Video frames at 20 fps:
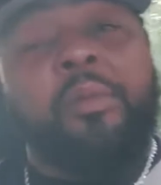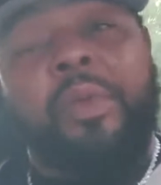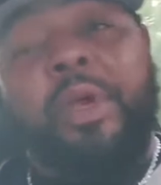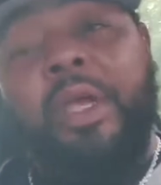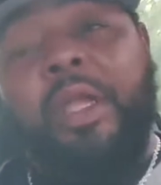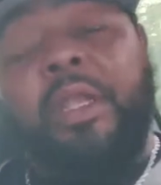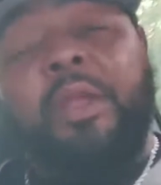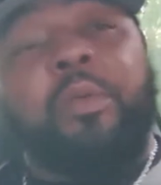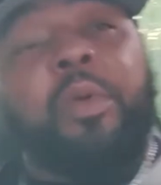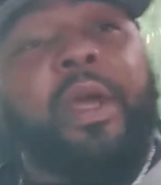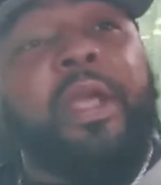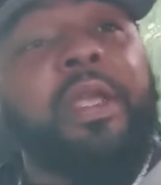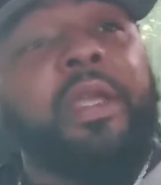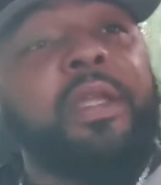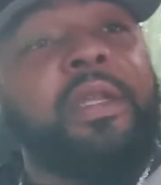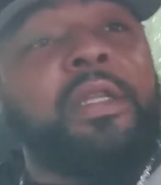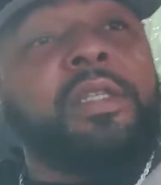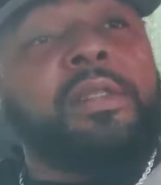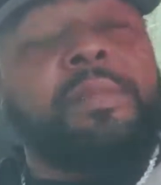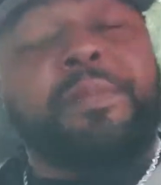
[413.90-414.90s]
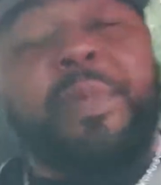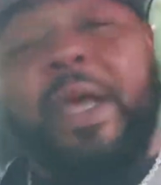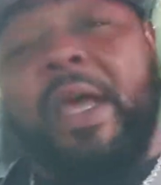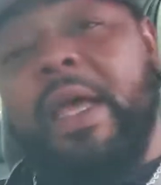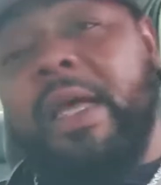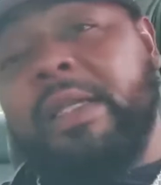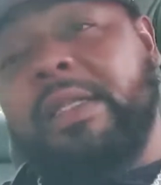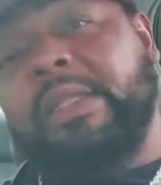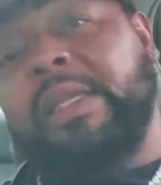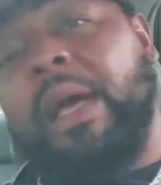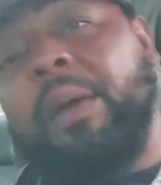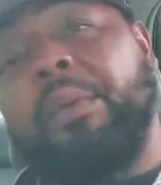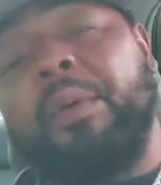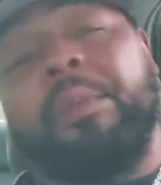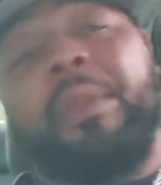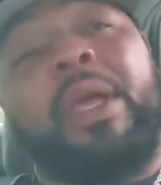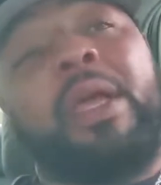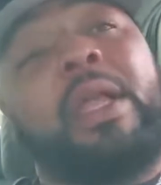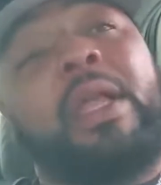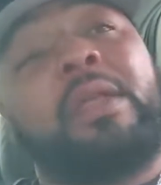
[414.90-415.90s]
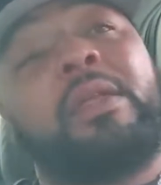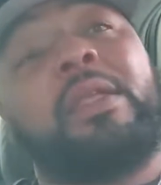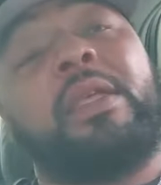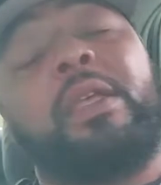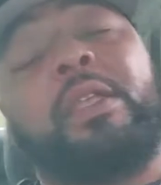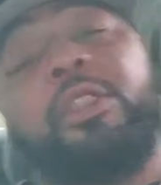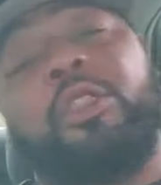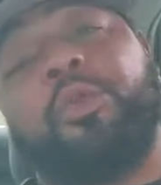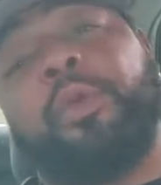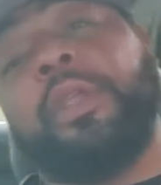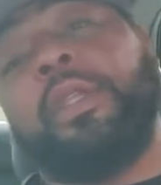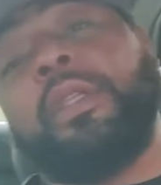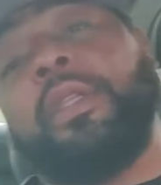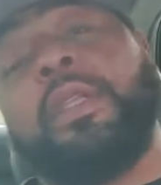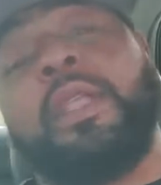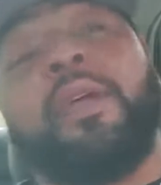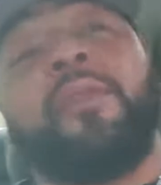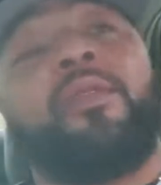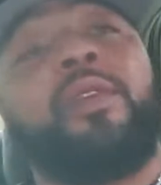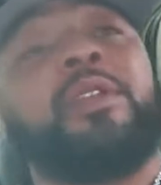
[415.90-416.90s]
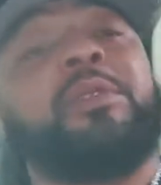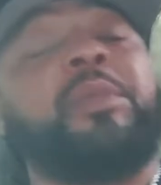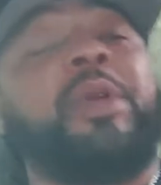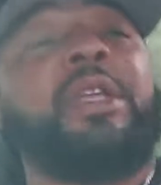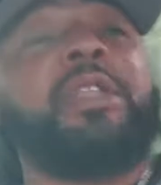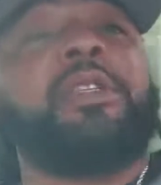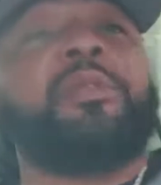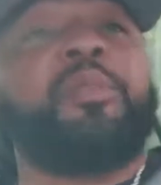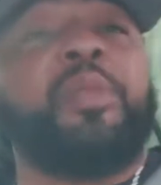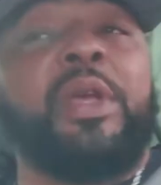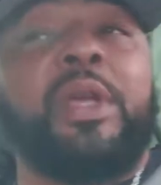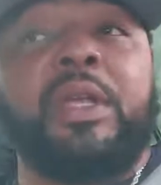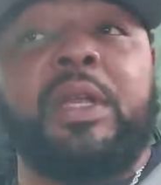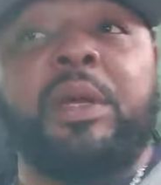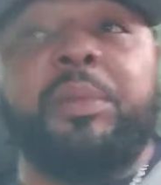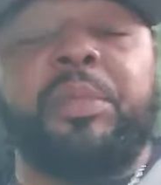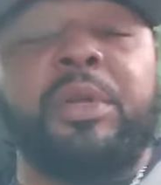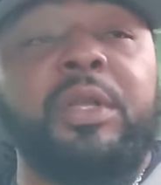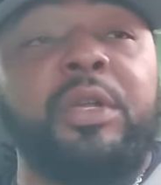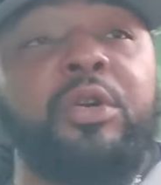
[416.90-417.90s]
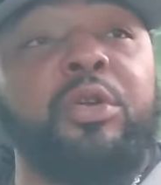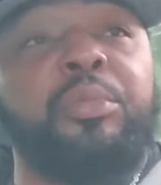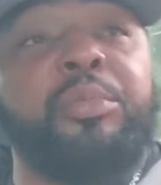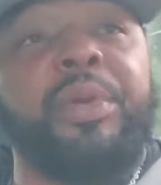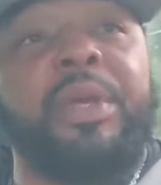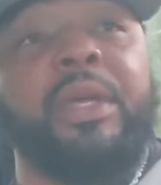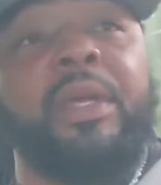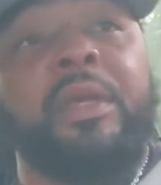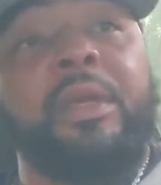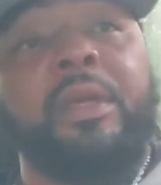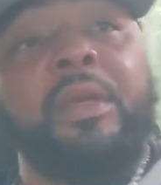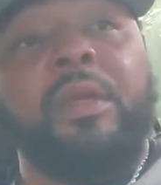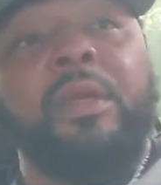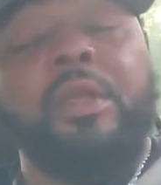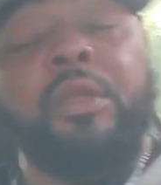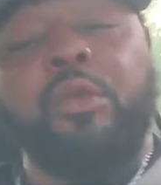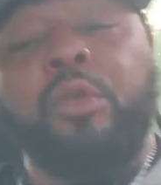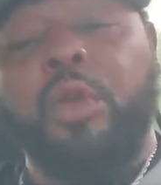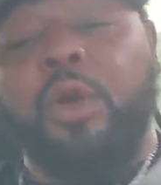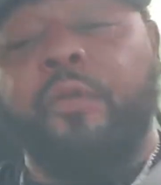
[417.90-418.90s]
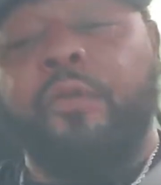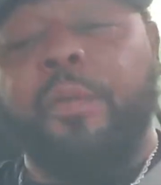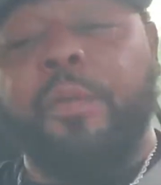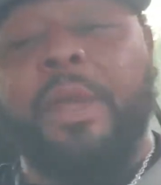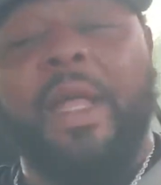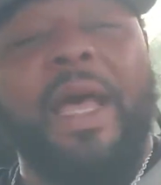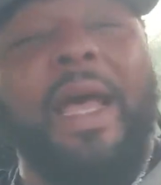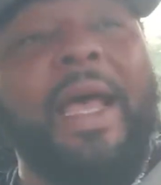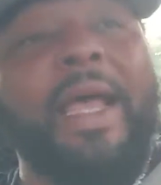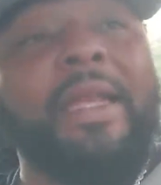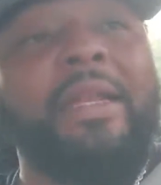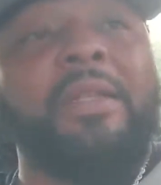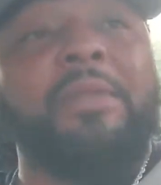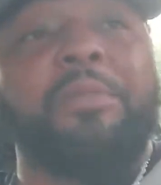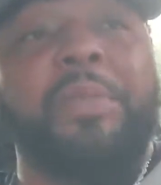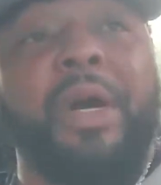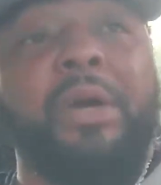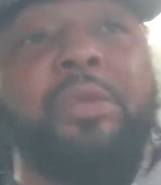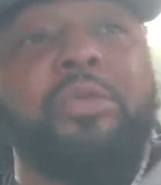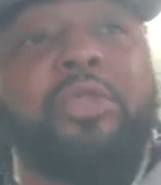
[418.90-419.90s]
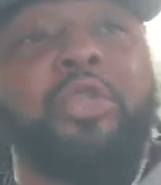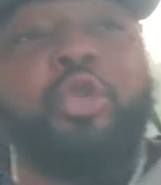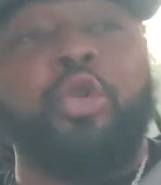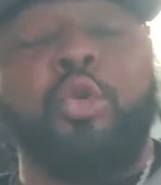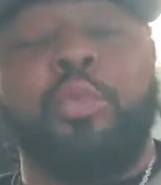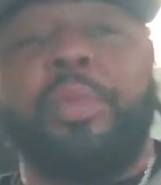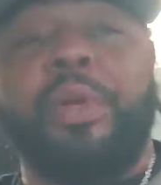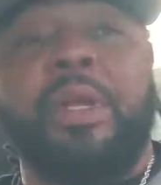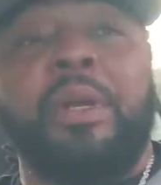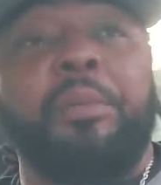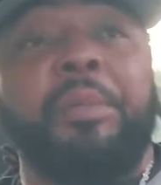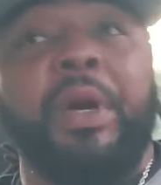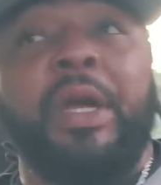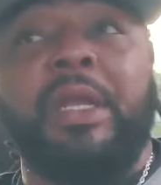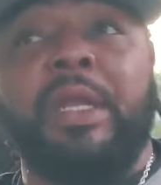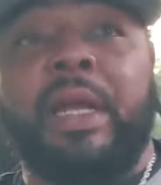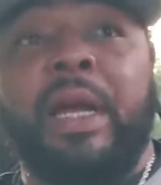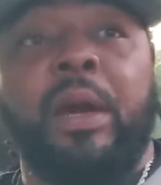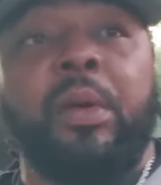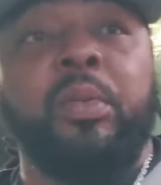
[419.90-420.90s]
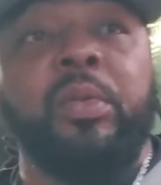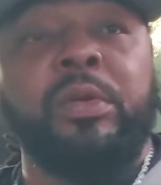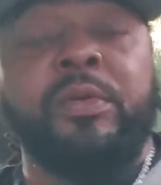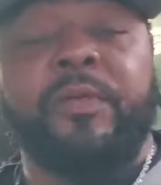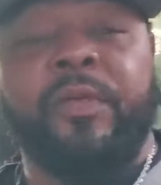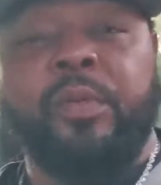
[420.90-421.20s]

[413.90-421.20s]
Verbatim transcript: But anyway, in this past hour, man, I did 3 deliveries, man. It's picking up a little bit. You know, from 9 to about 2 be the money hours